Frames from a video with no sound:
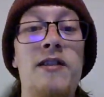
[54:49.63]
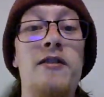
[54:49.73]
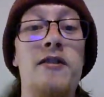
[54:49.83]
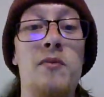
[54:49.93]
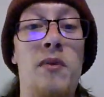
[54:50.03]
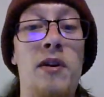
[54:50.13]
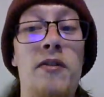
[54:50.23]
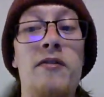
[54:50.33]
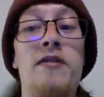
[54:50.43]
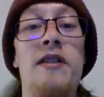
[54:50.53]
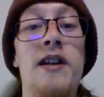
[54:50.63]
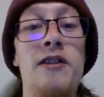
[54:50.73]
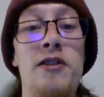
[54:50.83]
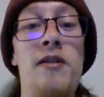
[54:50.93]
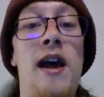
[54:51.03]
It's just one of those
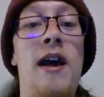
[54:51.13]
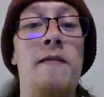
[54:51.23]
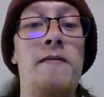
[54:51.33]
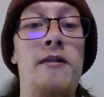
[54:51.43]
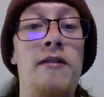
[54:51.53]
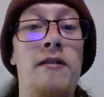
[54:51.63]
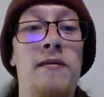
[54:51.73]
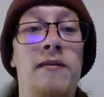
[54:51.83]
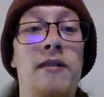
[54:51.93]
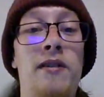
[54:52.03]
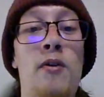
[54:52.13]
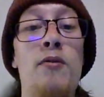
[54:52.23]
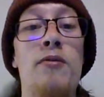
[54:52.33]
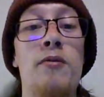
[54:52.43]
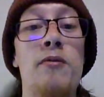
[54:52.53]
things you have to
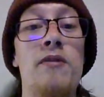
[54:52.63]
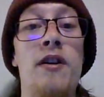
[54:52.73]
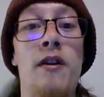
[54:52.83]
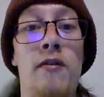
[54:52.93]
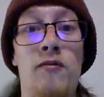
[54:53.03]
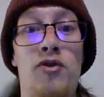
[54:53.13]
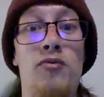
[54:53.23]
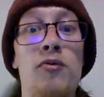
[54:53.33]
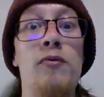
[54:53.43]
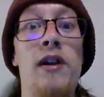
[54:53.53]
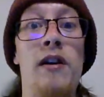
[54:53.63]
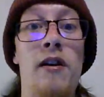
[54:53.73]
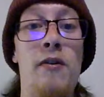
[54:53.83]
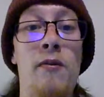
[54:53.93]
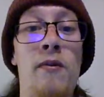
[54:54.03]
go through to truly
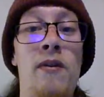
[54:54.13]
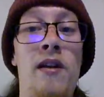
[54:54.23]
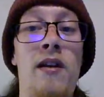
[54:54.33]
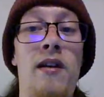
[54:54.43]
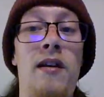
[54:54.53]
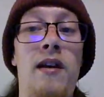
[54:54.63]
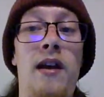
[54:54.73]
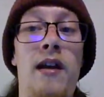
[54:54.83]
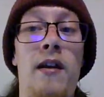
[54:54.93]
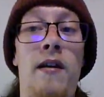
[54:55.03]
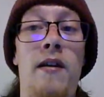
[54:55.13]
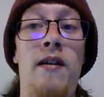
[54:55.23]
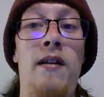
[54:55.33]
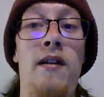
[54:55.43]
know. And